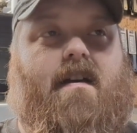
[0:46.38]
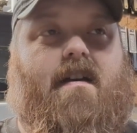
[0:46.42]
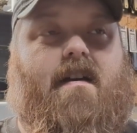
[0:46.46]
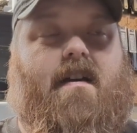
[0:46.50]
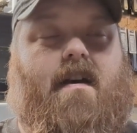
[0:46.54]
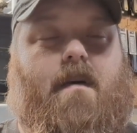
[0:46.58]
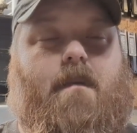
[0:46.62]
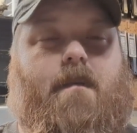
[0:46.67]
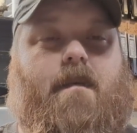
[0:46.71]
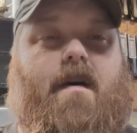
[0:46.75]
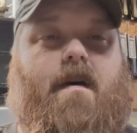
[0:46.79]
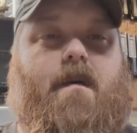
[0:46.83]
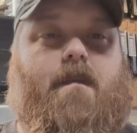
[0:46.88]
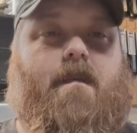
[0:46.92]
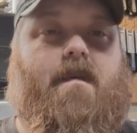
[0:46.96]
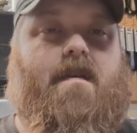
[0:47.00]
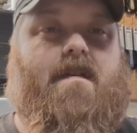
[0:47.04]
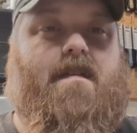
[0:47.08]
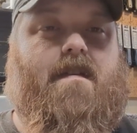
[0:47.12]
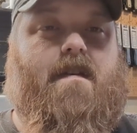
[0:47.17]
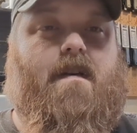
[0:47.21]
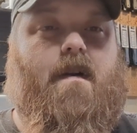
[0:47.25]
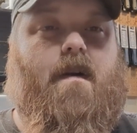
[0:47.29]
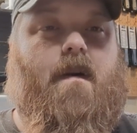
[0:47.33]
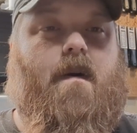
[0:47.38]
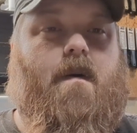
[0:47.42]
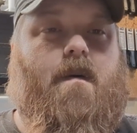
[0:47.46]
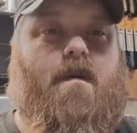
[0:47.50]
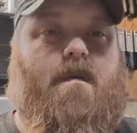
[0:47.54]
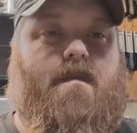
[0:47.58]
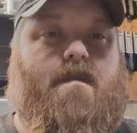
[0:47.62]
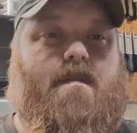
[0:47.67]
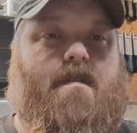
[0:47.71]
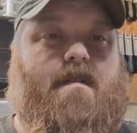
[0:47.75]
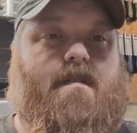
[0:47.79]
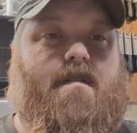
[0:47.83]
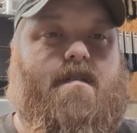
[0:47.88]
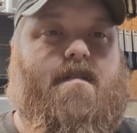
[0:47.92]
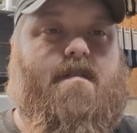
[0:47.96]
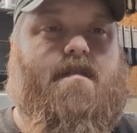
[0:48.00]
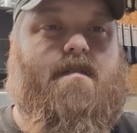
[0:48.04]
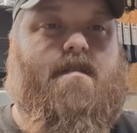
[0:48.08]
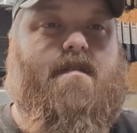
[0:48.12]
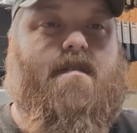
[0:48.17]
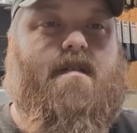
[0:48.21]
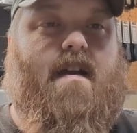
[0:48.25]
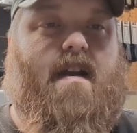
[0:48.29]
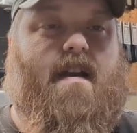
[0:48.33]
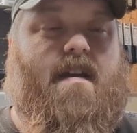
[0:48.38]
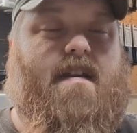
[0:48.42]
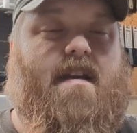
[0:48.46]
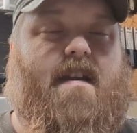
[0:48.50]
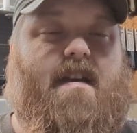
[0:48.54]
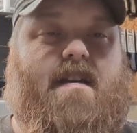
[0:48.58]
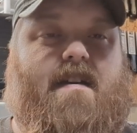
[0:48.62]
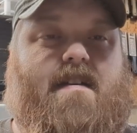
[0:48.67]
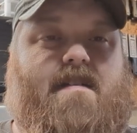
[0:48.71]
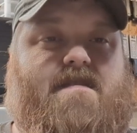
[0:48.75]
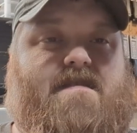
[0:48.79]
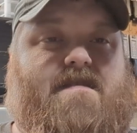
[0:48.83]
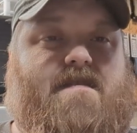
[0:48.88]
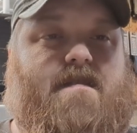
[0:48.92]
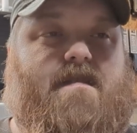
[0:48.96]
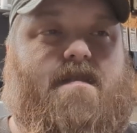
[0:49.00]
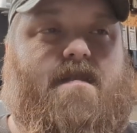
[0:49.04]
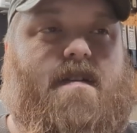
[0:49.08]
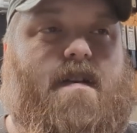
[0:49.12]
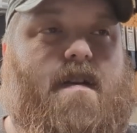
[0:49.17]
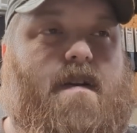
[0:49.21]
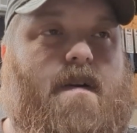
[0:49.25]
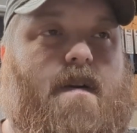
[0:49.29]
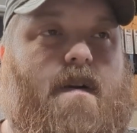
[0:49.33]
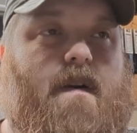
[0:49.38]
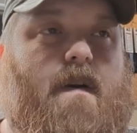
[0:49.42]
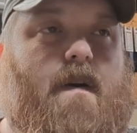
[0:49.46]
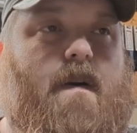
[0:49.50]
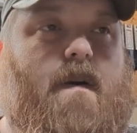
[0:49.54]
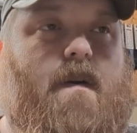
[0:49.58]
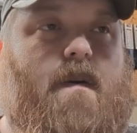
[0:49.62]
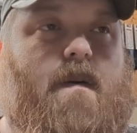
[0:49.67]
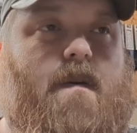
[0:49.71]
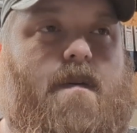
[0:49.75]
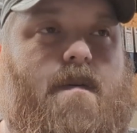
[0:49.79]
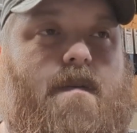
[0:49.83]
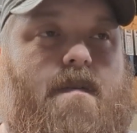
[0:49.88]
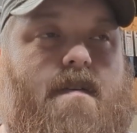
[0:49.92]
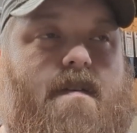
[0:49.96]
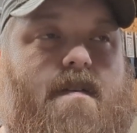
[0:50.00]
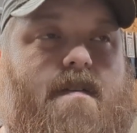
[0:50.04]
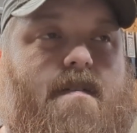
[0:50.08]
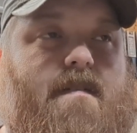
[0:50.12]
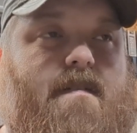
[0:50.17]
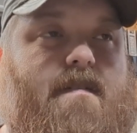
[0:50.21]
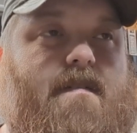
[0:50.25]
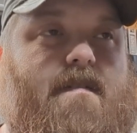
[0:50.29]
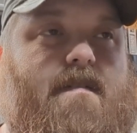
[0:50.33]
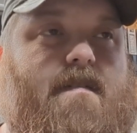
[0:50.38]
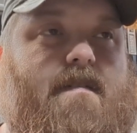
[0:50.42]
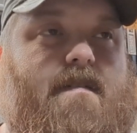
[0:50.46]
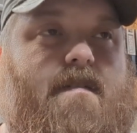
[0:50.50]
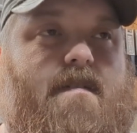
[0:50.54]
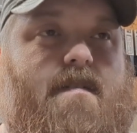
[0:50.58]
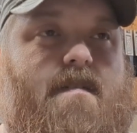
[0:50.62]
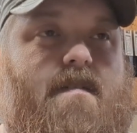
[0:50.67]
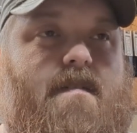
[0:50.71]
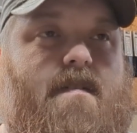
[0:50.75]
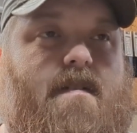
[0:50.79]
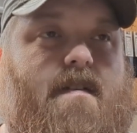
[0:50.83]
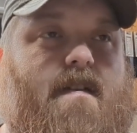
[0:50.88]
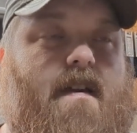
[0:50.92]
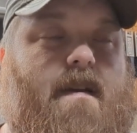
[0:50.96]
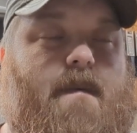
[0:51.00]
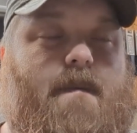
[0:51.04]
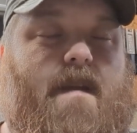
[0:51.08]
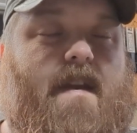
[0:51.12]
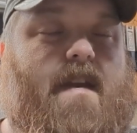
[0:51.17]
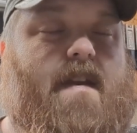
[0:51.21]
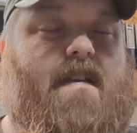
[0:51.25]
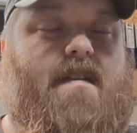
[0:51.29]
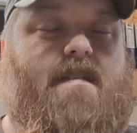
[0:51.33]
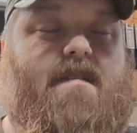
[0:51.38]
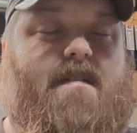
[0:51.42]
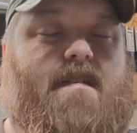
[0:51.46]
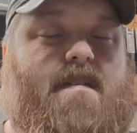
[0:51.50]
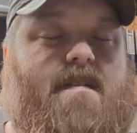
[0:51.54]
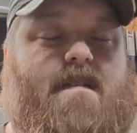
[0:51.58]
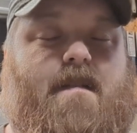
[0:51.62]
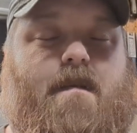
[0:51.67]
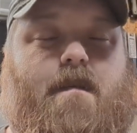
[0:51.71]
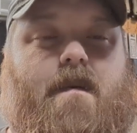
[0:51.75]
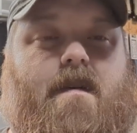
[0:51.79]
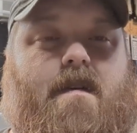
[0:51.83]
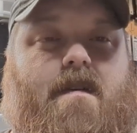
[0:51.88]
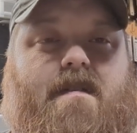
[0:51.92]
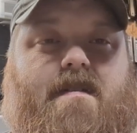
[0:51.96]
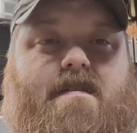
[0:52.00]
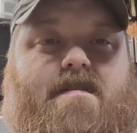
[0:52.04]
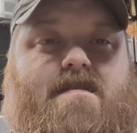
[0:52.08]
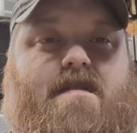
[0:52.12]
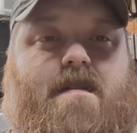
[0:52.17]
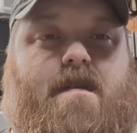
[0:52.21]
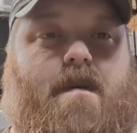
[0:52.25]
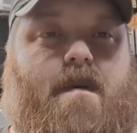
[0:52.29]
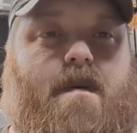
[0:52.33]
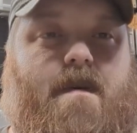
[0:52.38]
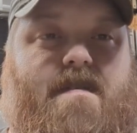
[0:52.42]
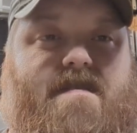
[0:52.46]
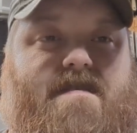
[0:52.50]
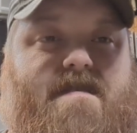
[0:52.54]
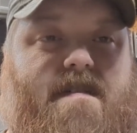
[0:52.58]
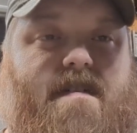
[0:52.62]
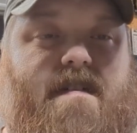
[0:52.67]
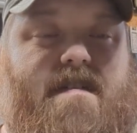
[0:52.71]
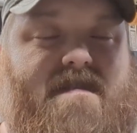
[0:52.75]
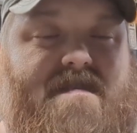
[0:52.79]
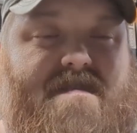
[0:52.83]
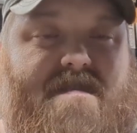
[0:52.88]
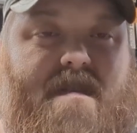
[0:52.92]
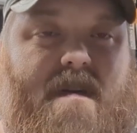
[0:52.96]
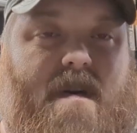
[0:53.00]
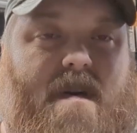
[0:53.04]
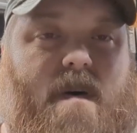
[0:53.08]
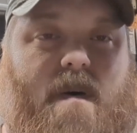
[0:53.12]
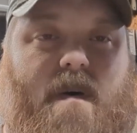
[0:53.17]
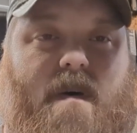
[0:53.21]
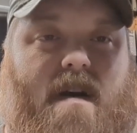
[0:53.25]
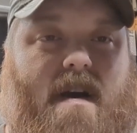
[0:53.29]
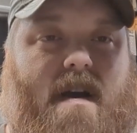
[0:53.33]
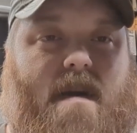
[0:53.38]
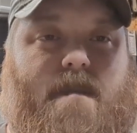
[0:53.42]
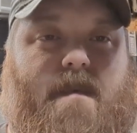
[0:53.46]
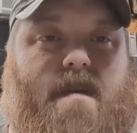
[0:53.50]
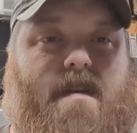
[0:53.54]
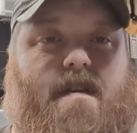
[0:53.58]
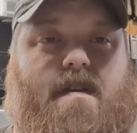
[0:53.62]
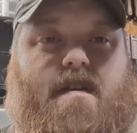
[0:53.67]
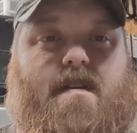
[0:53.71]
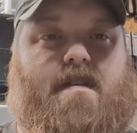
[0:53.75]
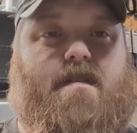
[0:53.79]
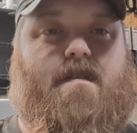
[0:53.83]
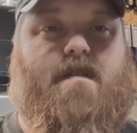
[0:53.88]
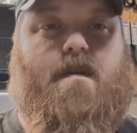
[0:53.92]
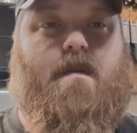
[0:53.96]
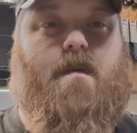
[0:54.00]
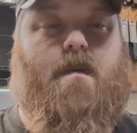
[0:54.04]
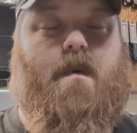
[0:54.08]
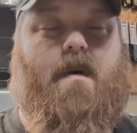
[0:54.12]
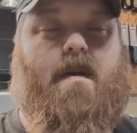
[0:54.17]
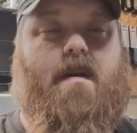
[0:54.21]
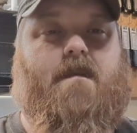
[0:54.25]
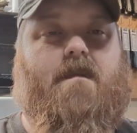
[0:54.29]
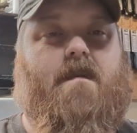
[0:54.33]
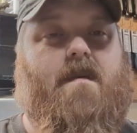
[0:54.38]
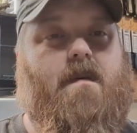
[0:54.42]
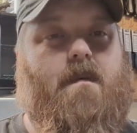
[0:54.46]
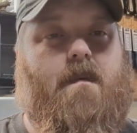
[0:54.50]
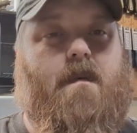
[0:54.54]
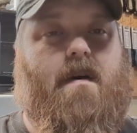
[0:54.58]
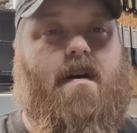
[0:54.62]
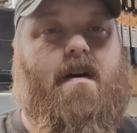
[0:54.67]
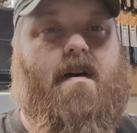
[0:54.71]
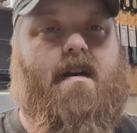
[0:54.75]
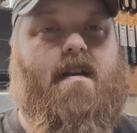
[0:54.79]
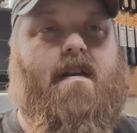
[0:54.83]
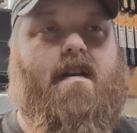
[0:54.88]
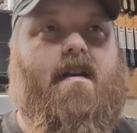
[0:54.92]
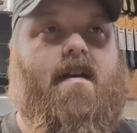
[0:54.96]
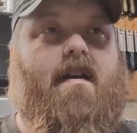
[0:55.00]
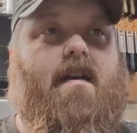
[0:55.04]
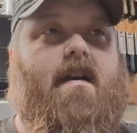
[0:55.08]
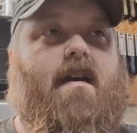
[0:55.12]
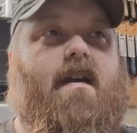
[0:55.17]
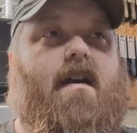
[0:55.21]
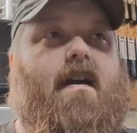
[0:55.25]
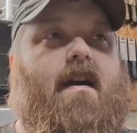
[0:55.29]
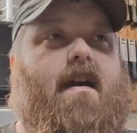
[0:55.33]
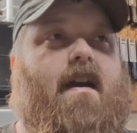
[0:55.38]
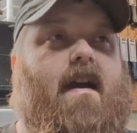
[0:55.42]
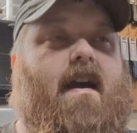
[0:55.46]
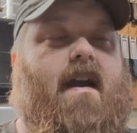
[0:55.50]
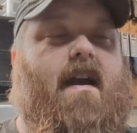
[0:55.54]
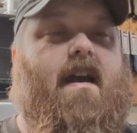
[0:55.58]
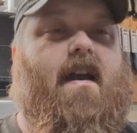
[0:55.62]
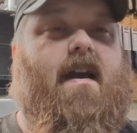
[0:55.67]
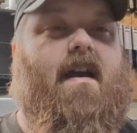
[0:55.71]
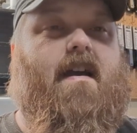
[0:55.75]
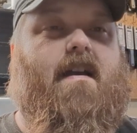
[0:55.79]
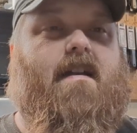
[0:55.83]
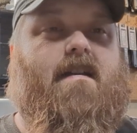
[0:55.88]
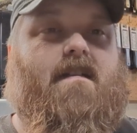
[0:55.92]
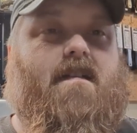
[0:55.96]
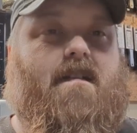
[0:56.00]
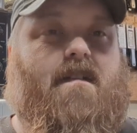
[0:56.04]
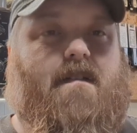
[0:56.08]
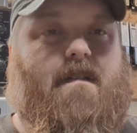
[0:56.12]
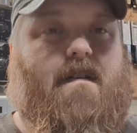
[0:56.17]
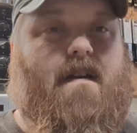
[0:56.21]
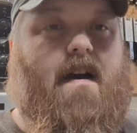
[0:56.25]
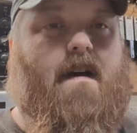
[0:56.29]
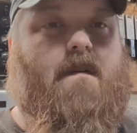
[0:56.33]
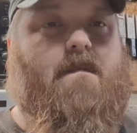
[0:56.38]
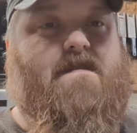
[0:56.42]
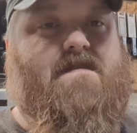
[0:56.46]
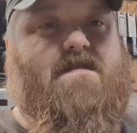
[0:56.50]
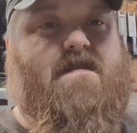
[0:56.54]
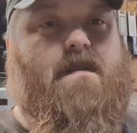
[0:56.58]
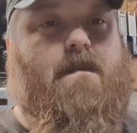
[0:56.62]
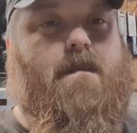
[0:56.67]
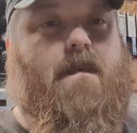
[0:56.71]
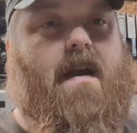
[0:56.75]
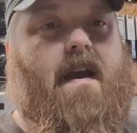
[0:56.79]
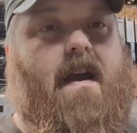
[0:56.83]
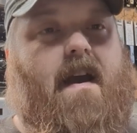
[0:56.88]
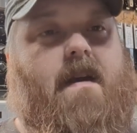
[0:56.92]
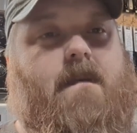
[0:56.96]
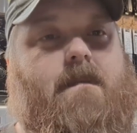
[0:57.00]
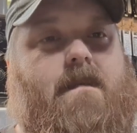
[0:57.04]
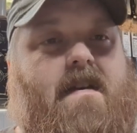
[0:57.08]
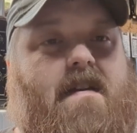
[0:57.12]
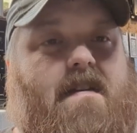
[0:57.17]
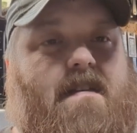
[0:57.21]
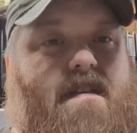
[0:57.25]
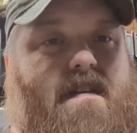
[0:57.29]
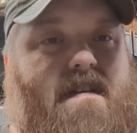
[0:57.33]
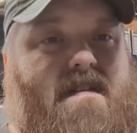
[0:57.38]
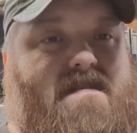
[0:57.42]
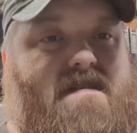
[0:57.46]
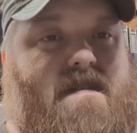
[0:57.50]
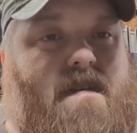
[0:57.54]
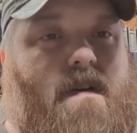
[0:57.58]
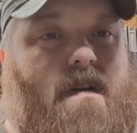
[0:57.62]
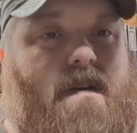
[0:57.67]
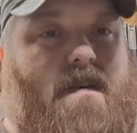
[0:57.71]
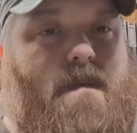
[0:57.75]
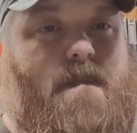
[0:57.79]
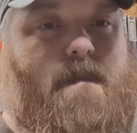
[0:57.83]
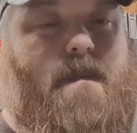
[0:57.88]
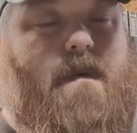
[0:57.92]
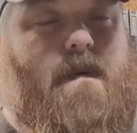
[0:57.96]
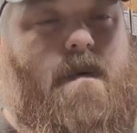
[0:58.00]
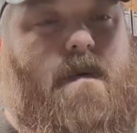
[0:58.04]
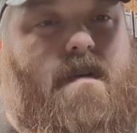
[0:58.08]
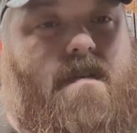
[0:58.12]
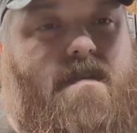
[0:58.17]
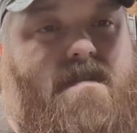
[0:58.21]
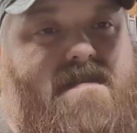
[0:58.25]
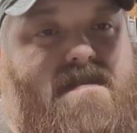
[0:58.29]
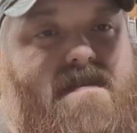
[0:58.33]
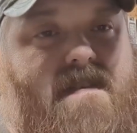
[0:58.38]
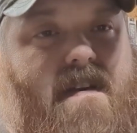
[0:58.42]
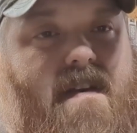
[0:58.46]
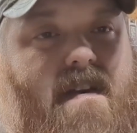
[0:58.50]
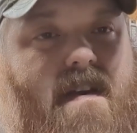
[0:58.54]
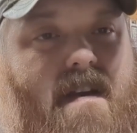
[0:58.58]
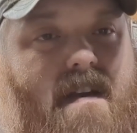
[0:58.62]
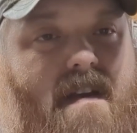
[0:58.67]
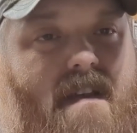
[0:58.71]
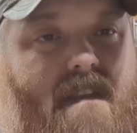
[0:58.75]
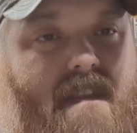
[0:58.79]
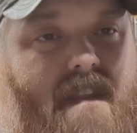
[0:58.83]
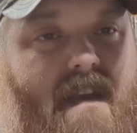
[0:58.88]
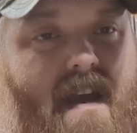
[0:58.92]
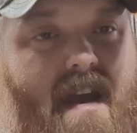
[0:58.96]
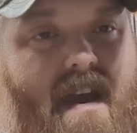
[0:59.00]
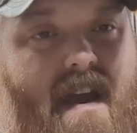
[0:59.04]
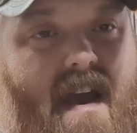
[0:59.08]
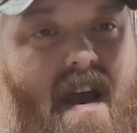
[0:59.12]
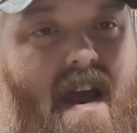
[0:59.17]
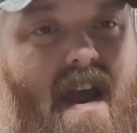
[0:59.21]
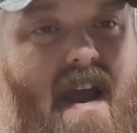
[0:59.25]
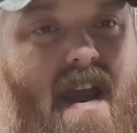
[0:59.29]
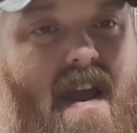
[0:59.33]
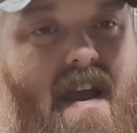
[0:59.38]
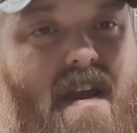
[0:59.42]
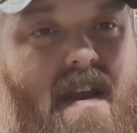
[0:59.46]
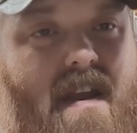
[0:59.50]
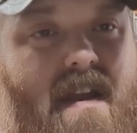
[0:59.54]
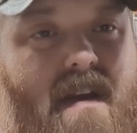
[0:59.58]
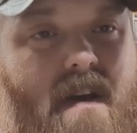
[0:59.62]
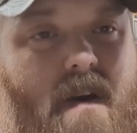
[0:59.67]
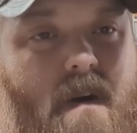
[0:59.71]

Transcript: come up with your own ideas, your own, the world is your oyster. So, you can do whatever you want. And obviously behind me, these are all the molds that I